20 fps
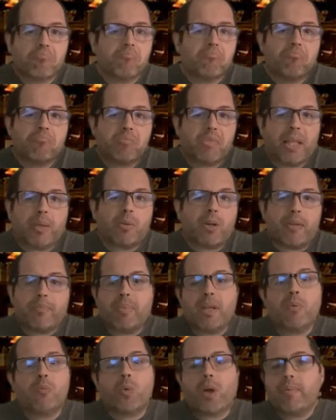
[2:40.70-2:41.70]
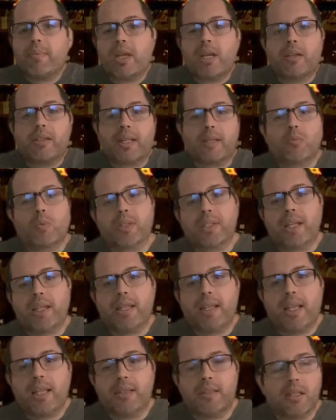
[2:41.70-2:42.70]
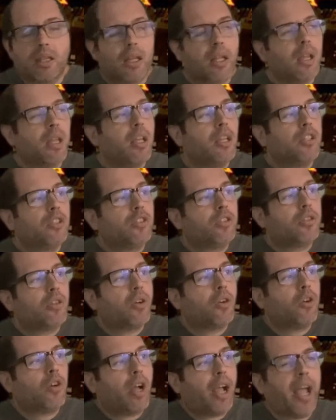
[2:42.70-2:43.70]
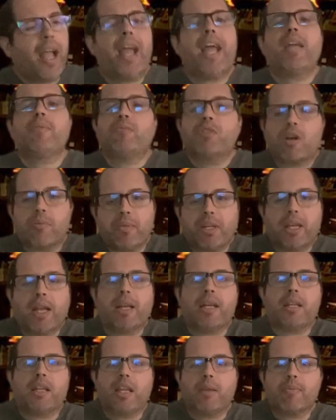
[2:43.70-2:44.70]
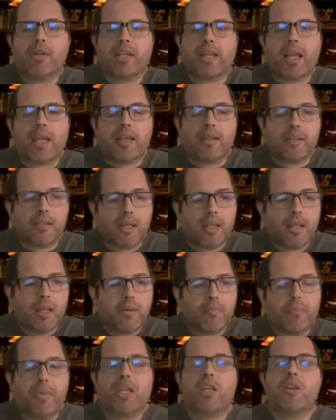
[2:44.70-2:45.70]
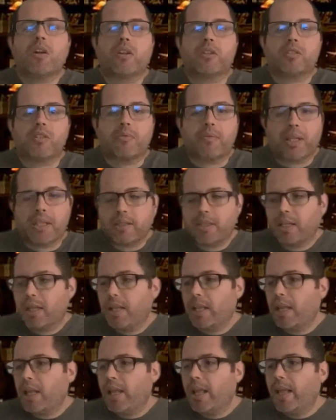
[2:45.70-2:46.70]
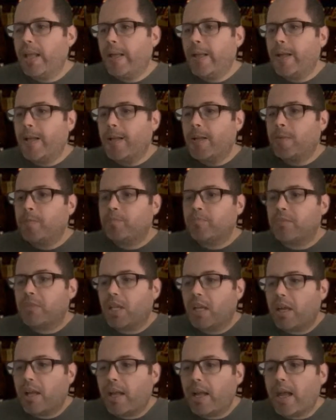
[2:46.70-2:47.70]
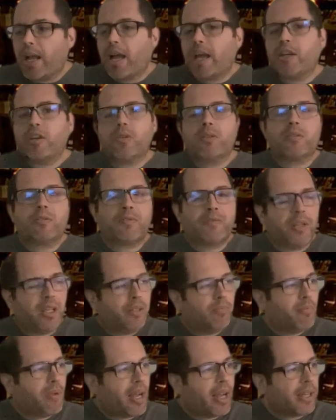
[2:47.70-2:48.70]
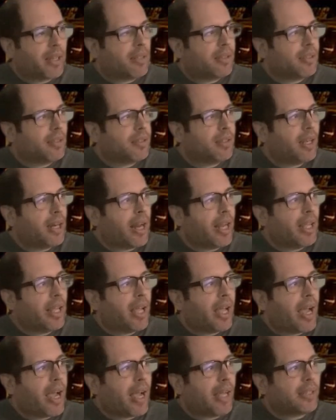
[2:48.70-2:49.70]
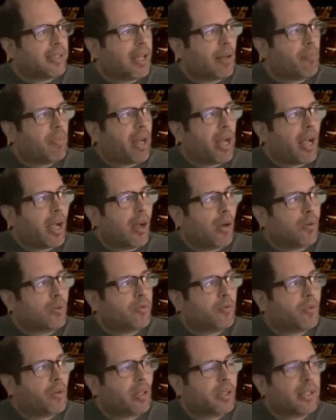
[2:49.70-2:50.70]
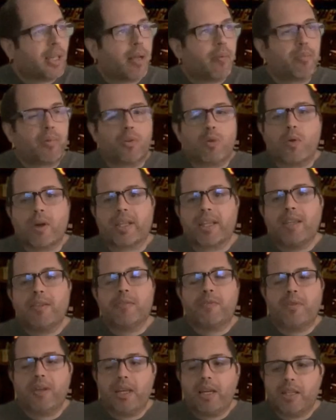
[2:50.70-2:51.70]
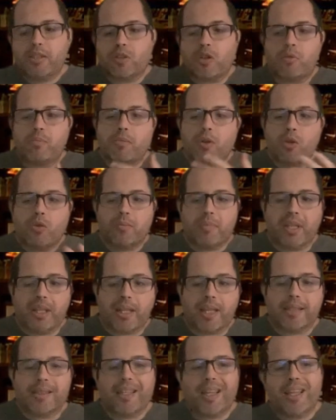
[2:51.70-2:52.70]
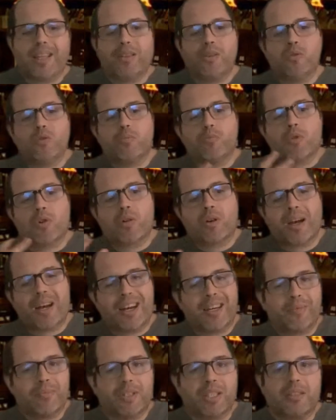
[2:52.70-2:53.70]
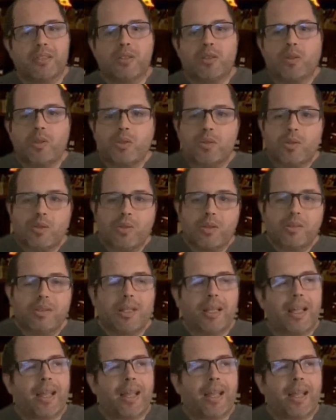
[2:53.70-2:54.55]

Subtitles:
That would have been way better than what he did. So I'm nominating him again because of it. Another feedback that I get about, for example, Joaquin Phoenix or Moby, that they do more harm than good.